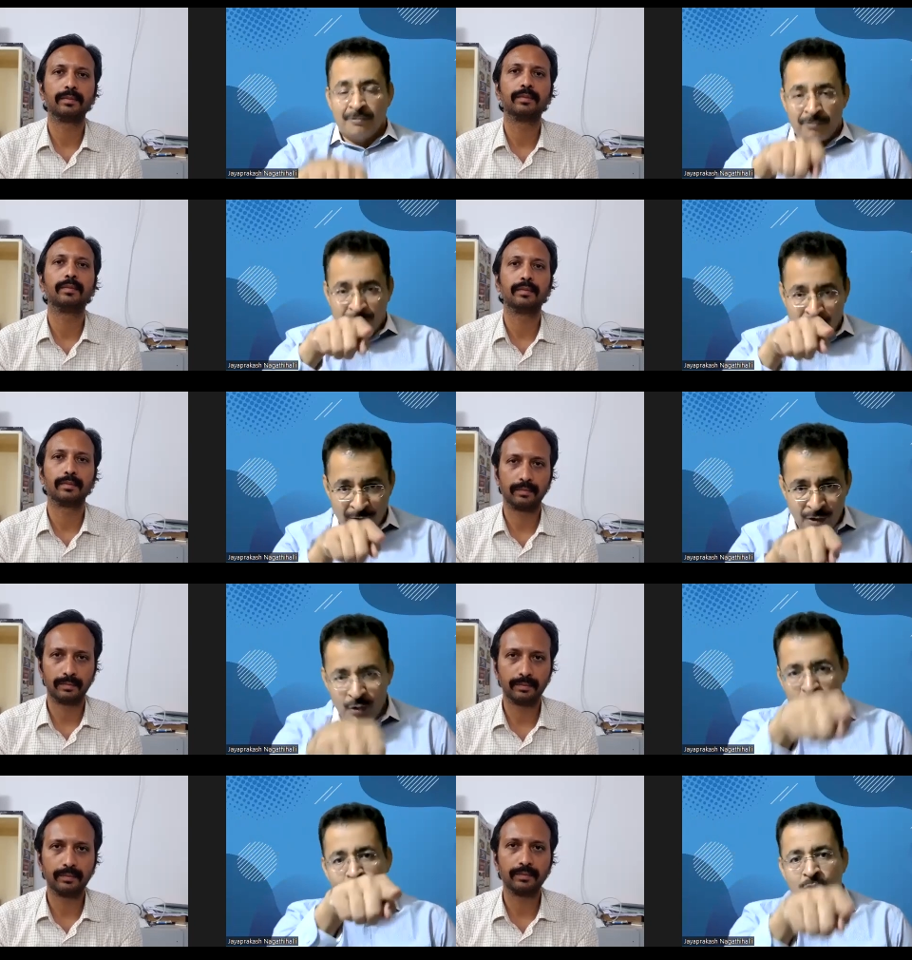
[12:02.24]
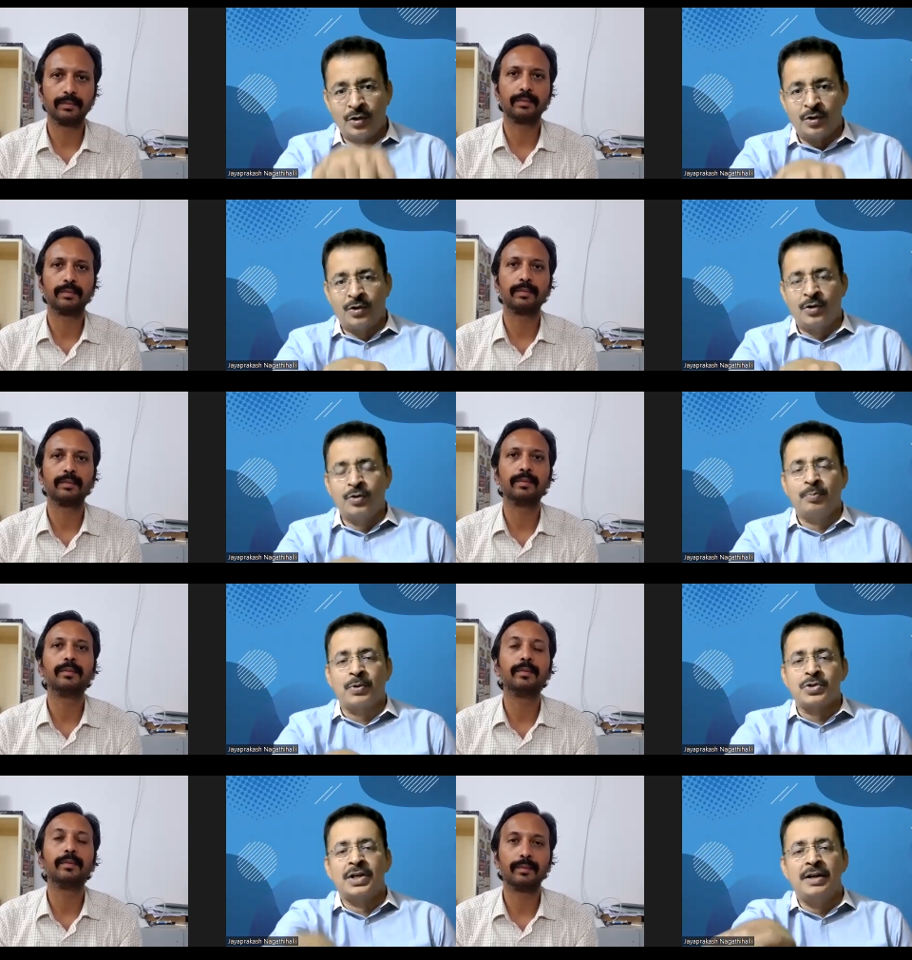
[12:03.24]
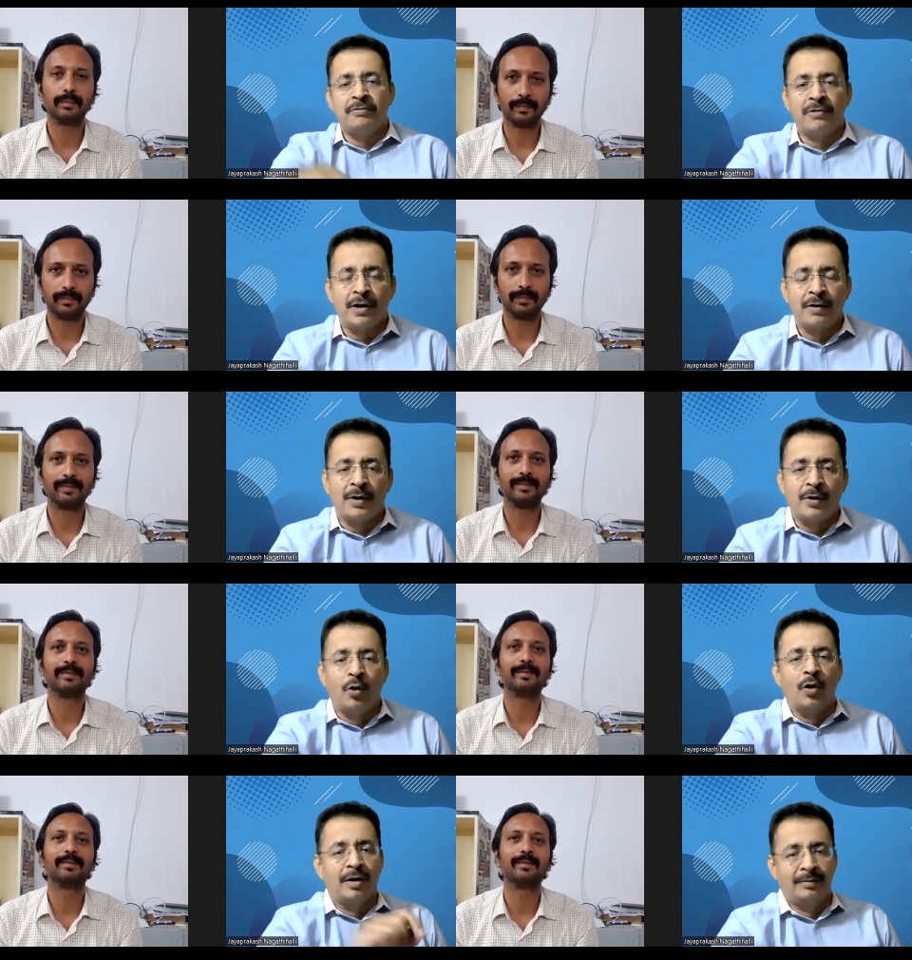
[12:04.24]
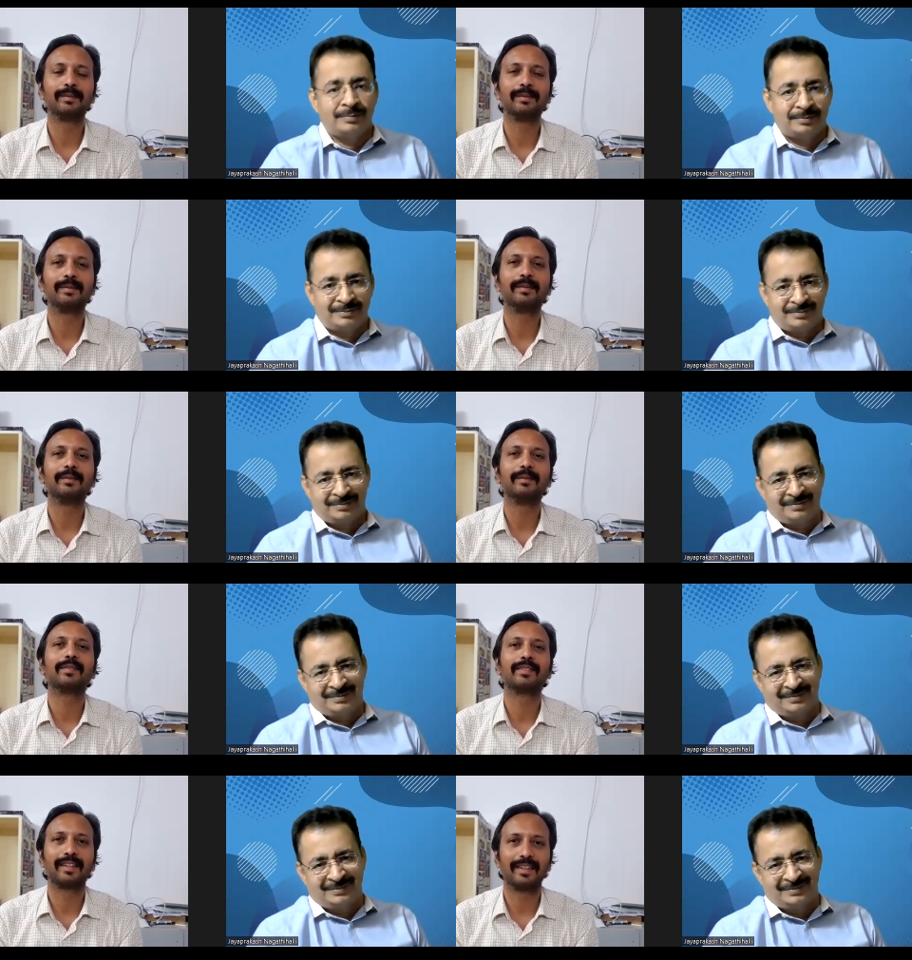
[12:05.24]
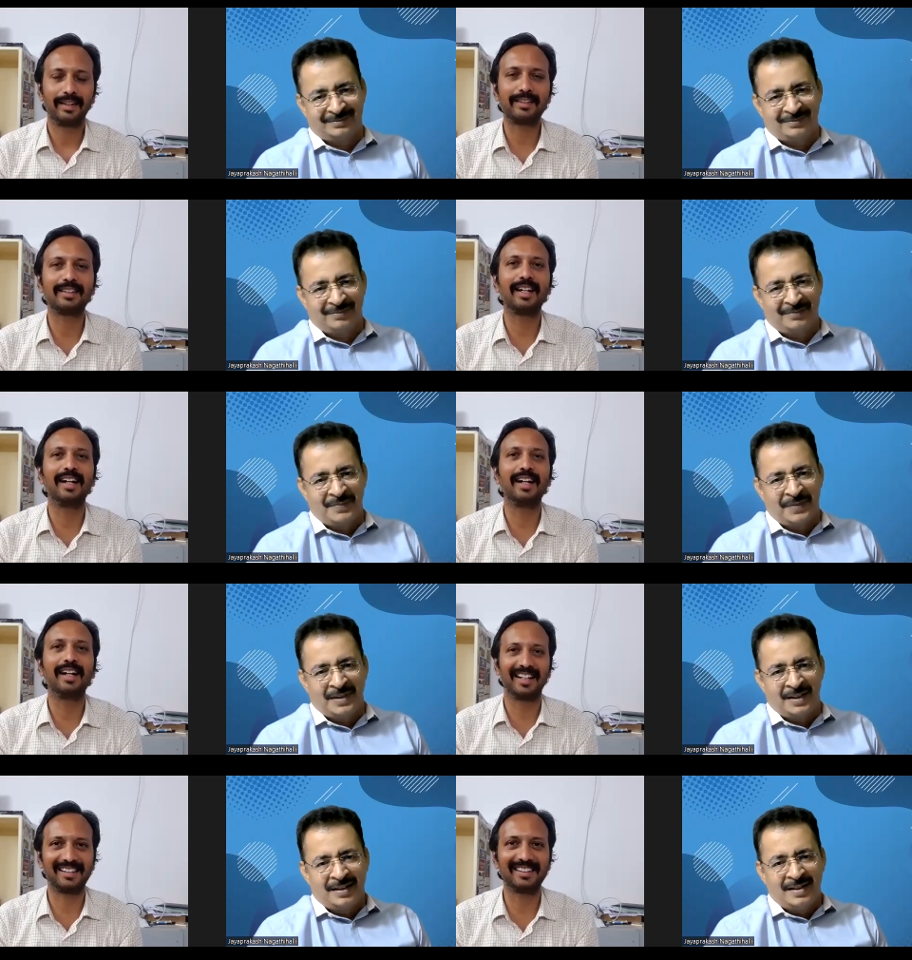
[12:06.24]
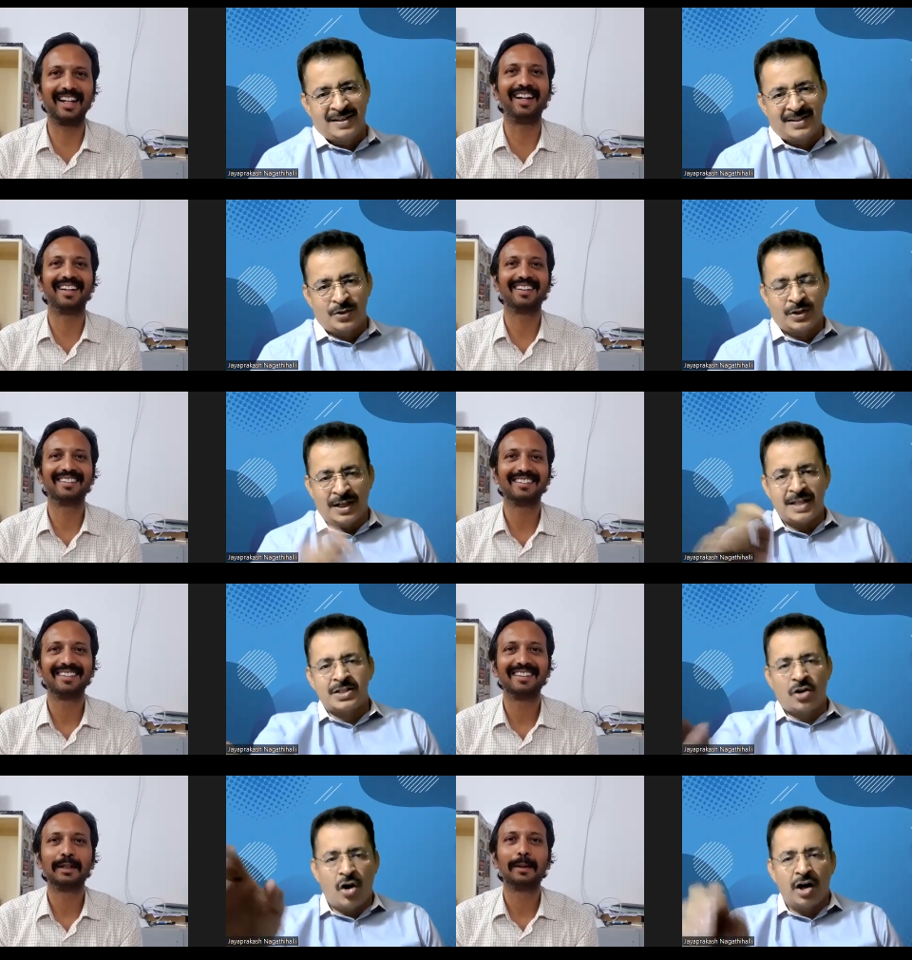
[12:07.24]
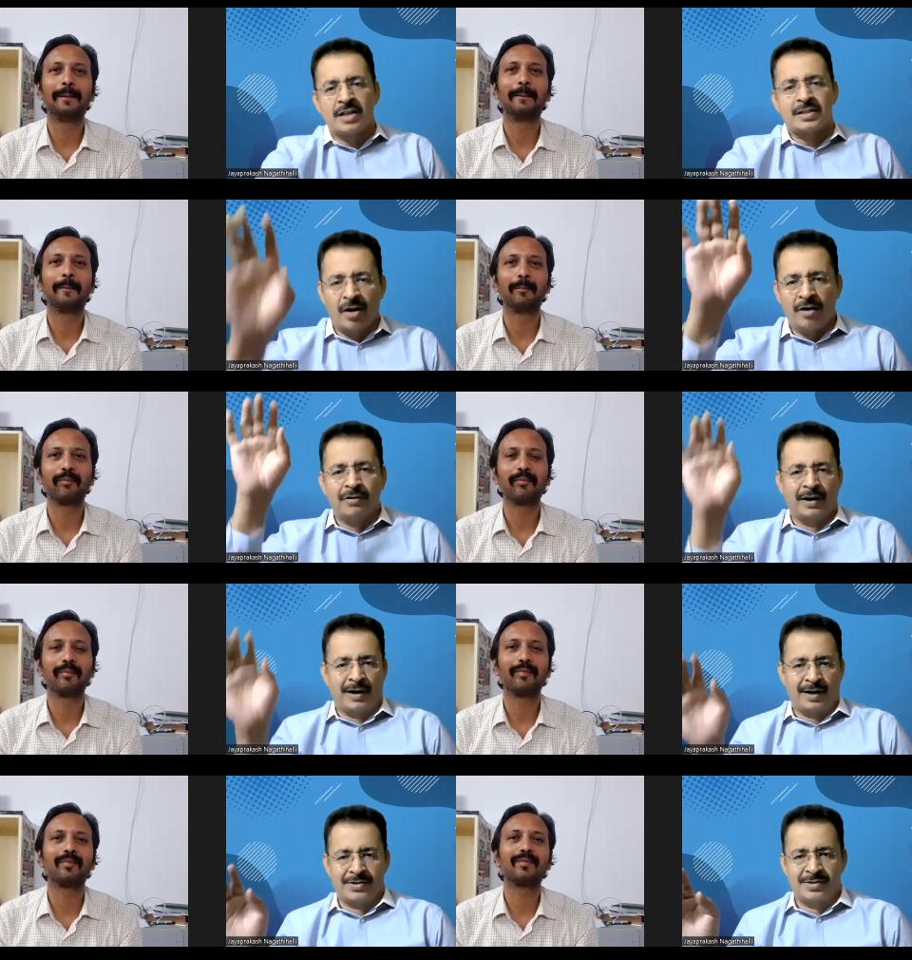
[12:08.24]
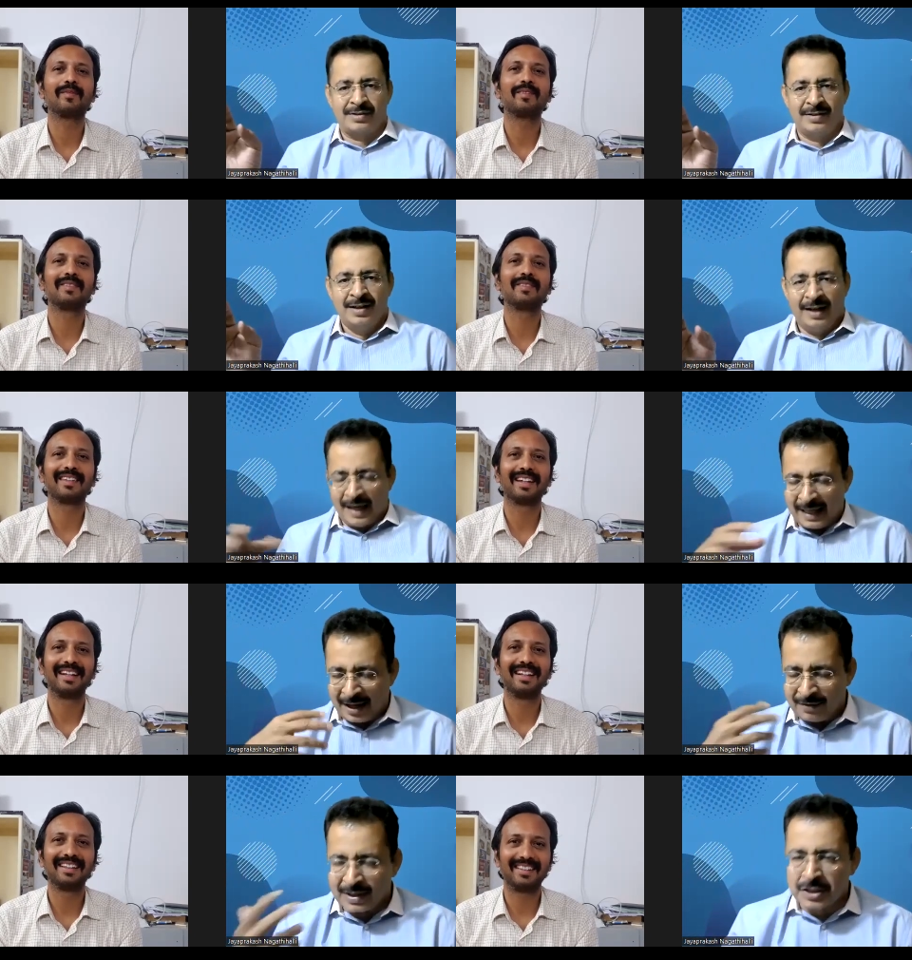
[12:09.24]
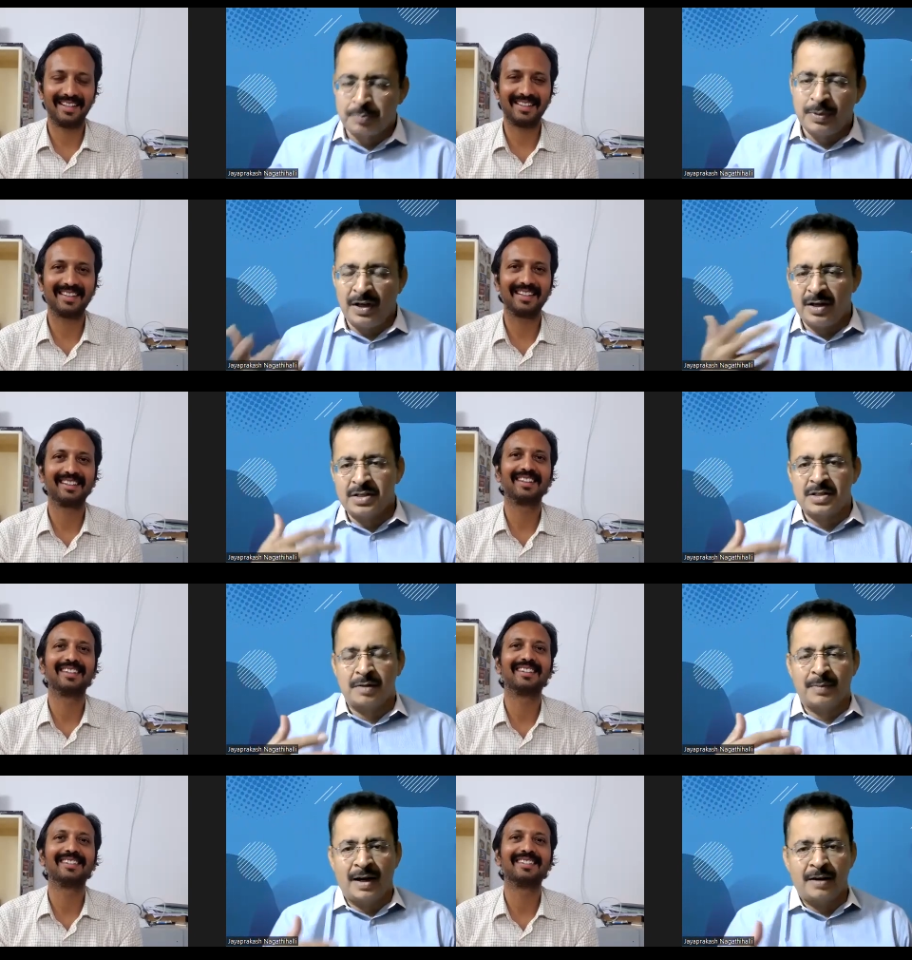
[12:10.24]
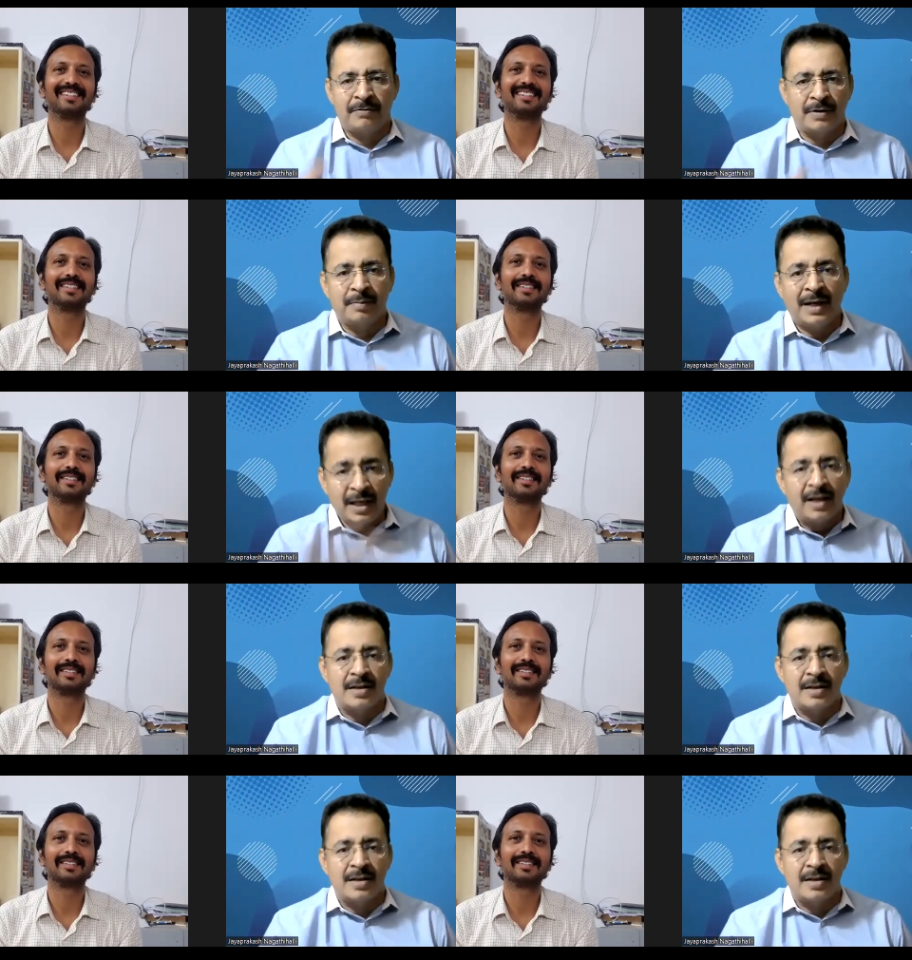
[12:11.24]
Speaker 1: for you to proceed for your goal.
Speaker 2: Excellent, sir. Excellent.
Speaker 1: So that is called as law of attraction. And I have experienced in my life in many